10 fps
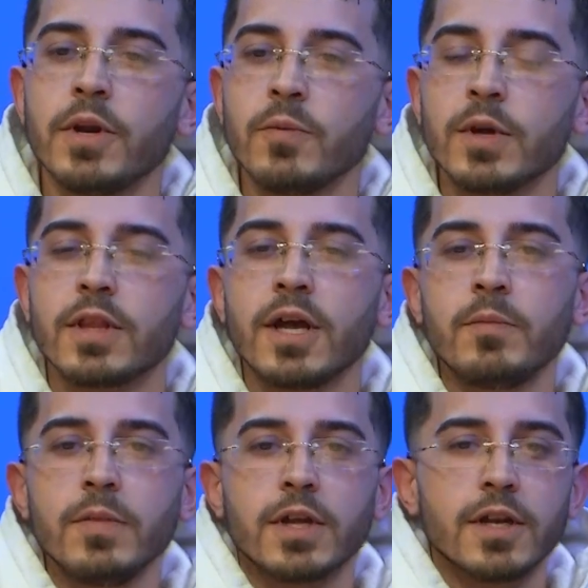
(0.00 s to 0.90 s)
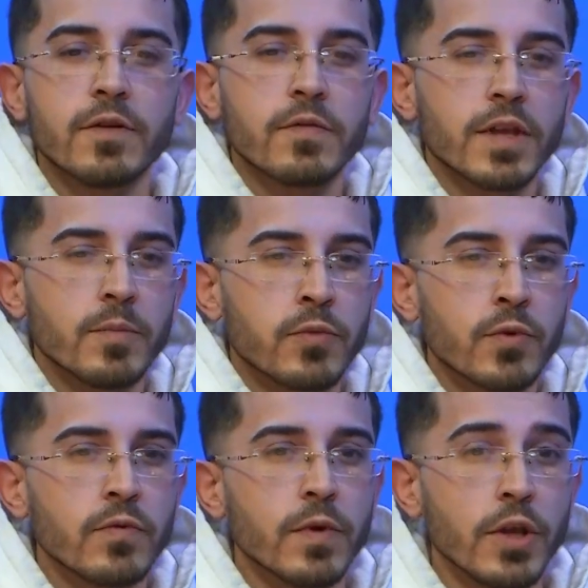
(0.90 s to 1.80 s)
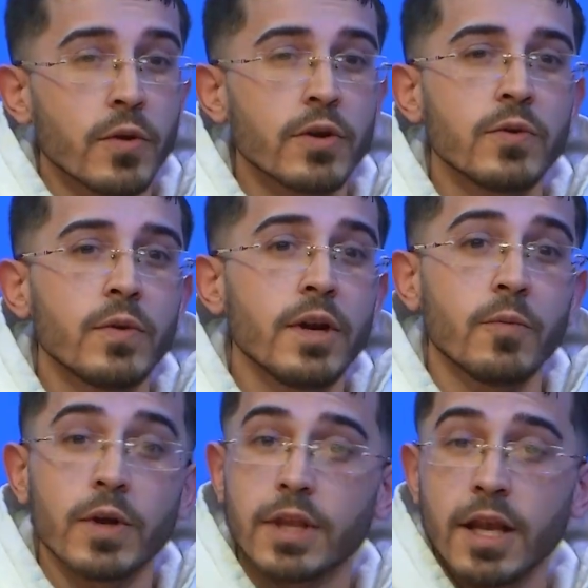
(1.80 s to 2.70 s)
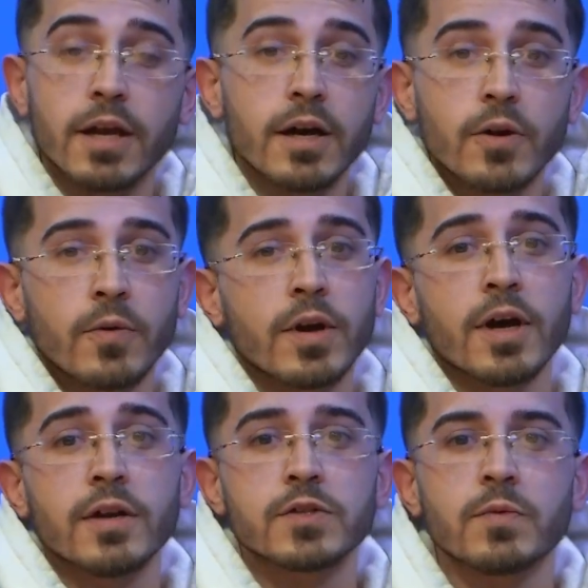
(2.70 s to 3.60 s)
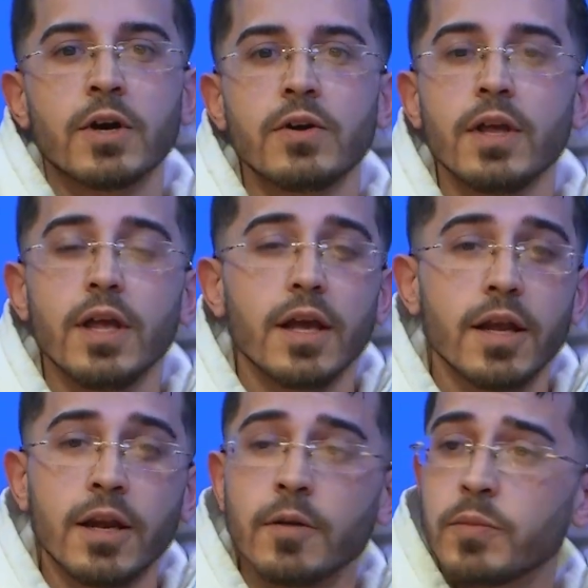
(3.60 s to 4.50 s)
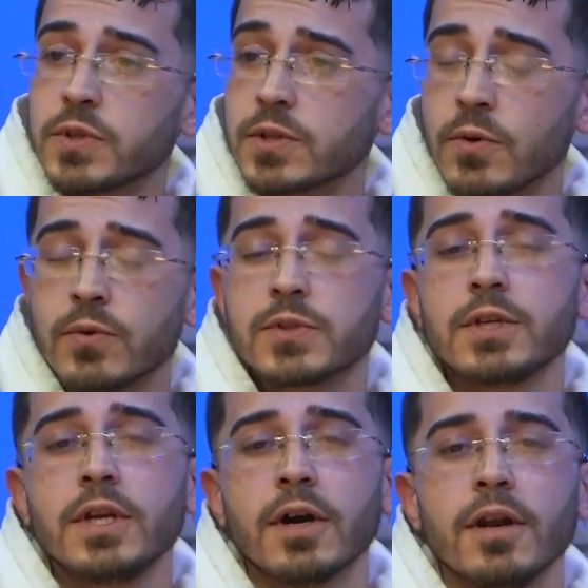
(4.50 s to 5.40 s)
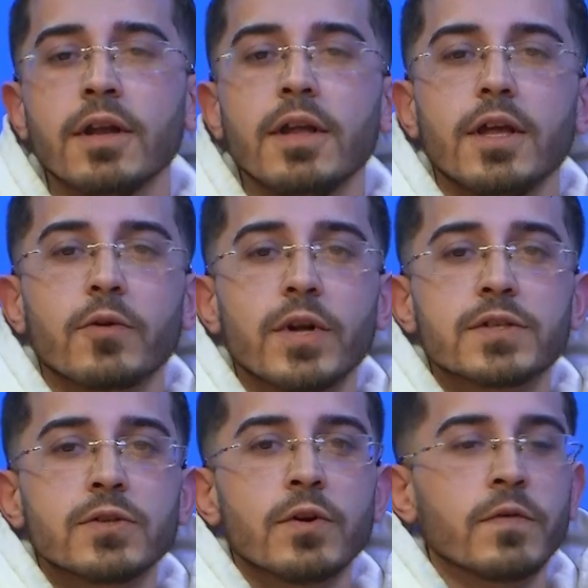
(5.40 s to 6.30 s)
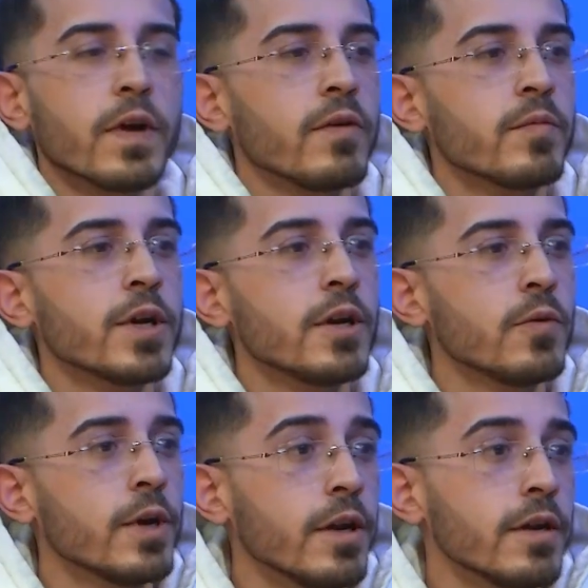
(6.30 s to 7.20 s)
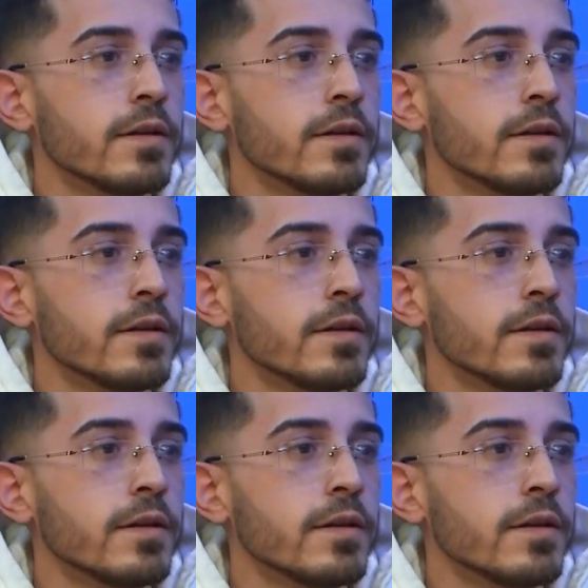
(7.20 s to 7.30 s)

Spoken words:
in with them can definitely improve what you're doing and what they got going on as well, and then it puts the whole city on, creates a door for everybody to win.